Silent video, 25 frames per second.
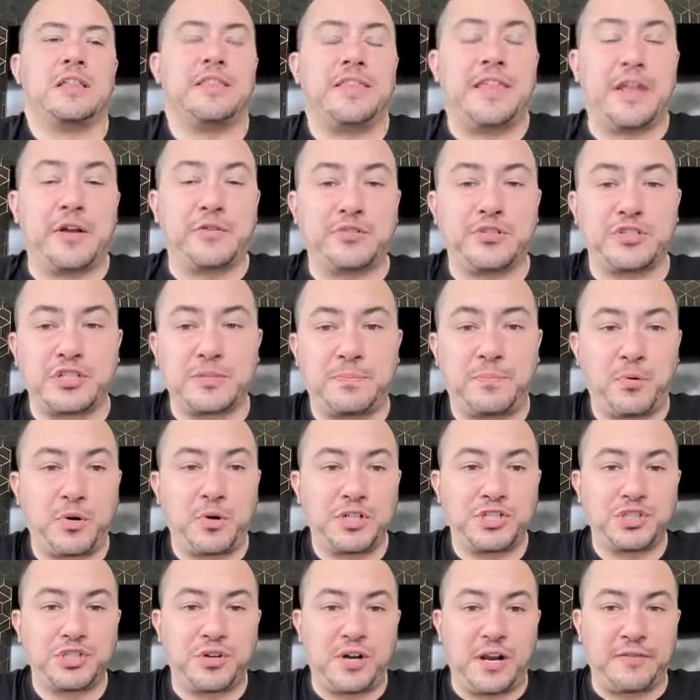there to
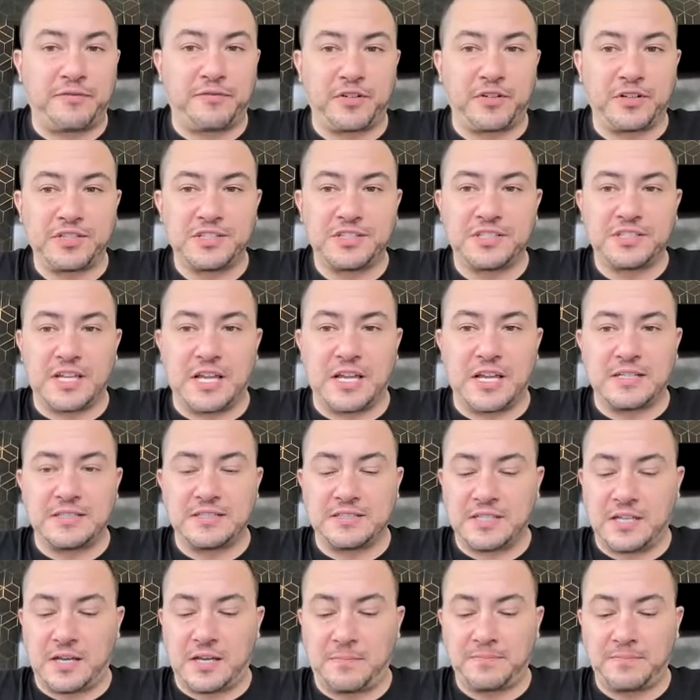support your efforts,
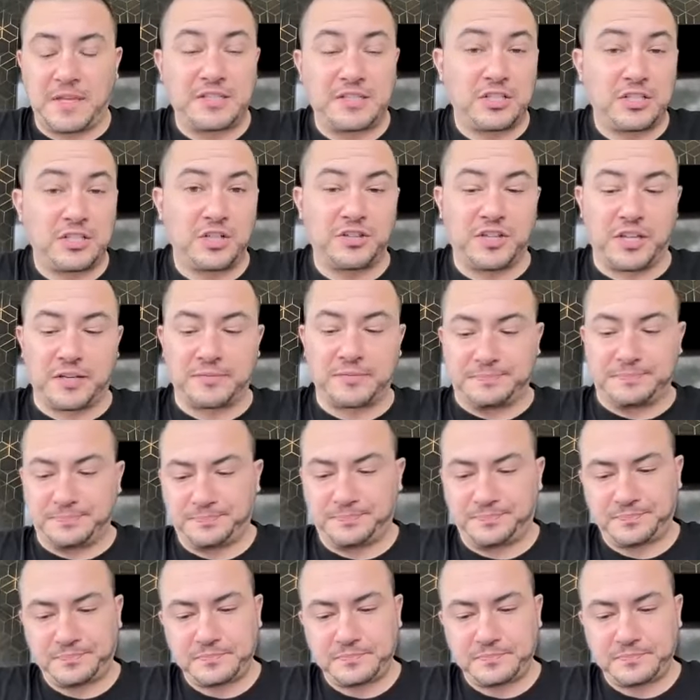and that's a good thing.